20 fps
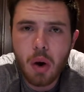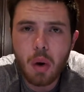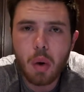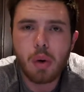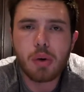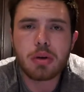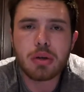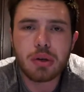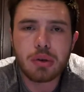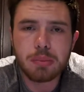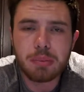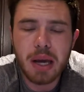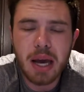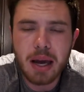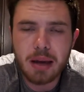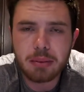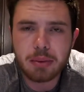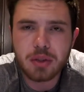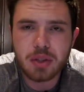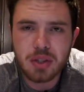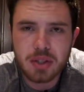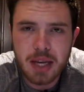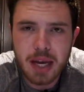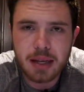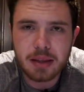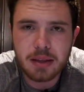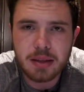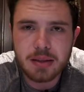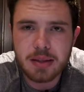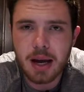or you'd be able to
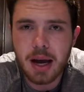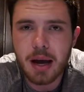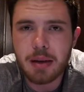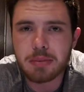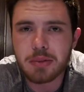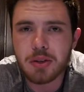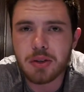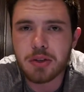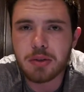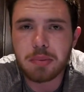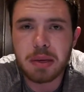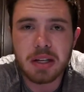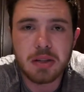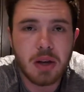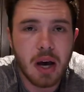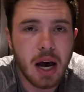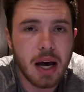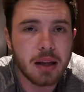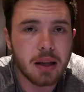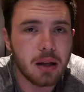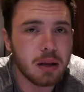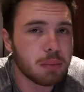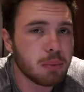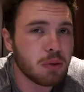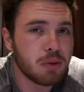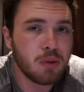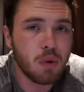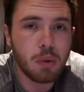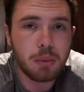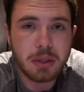take the time to speak to either a
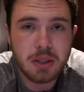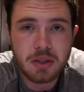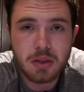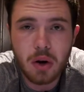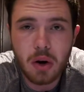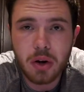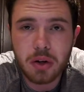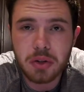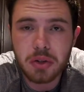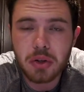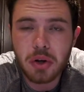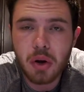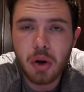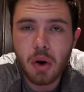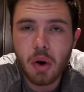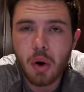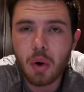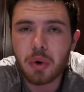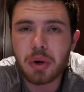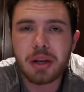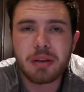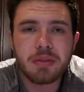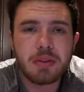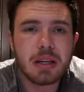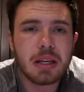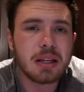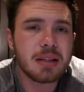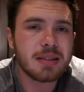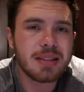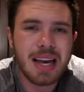performance coach or
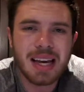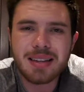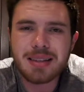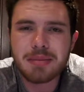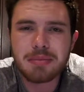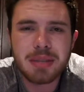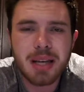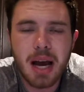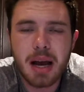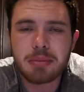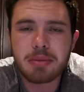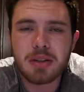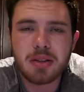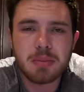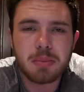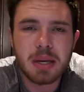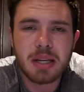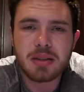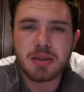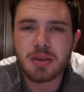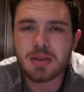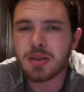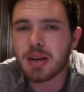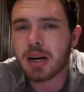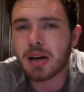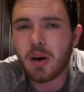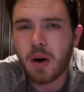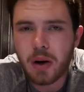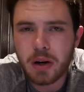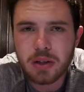even take some time to speak to a
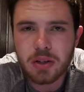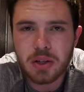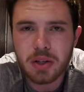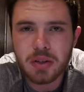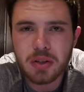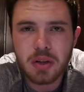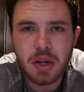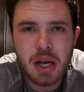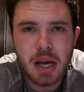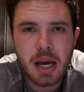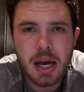psychologist